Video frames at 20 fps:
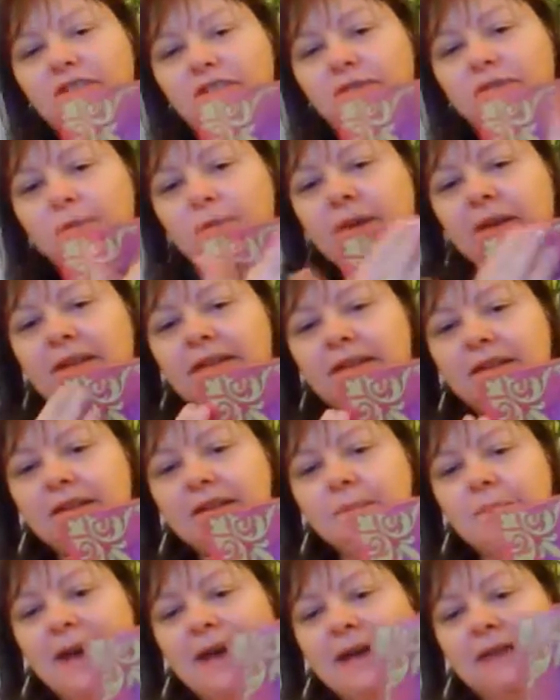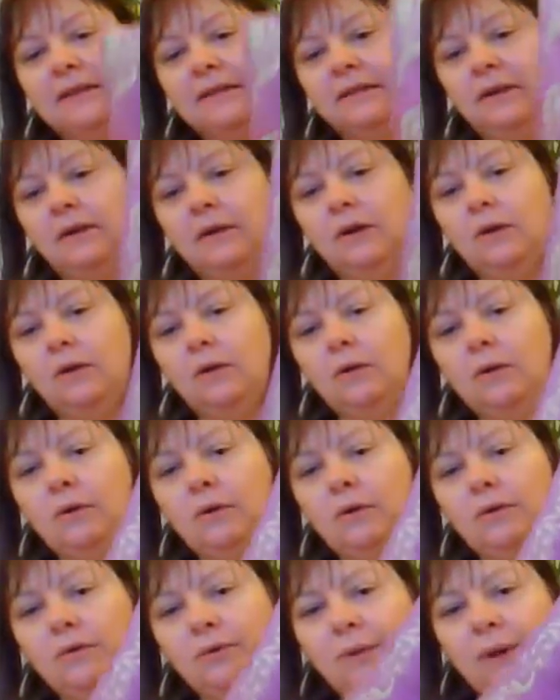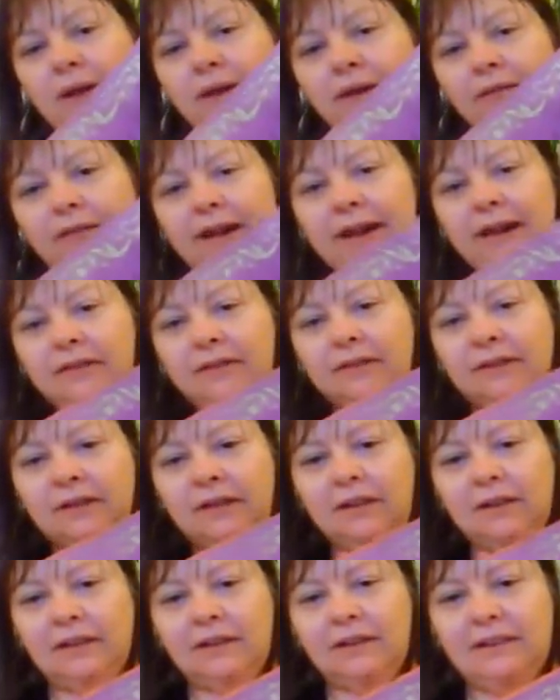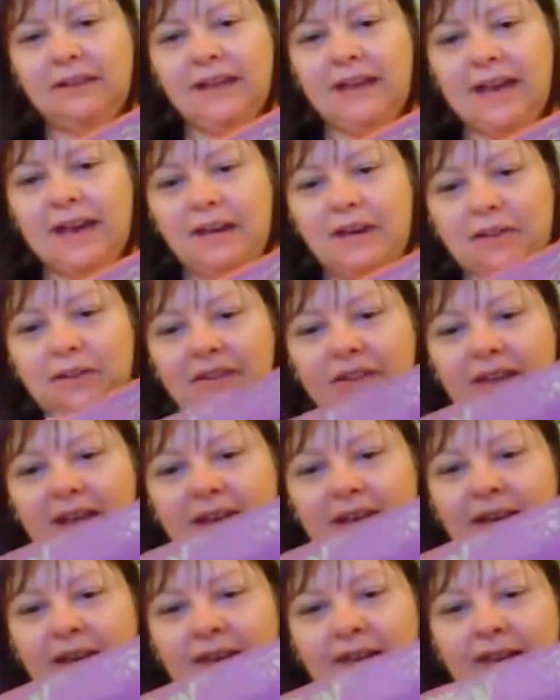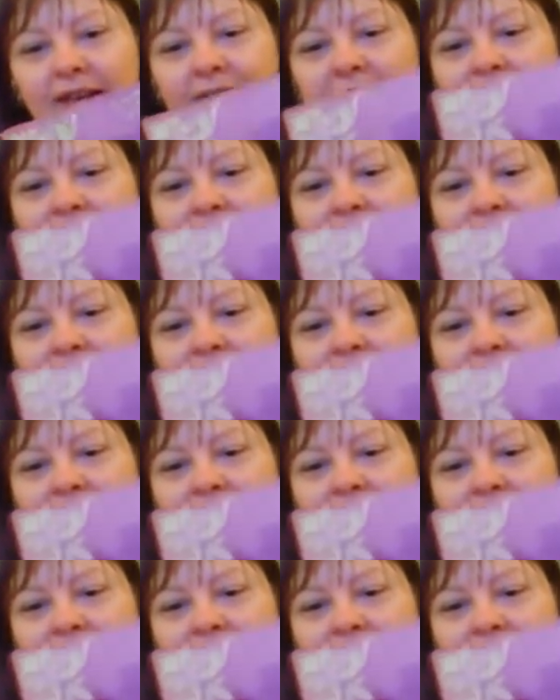repeated the pattern all the way around the outside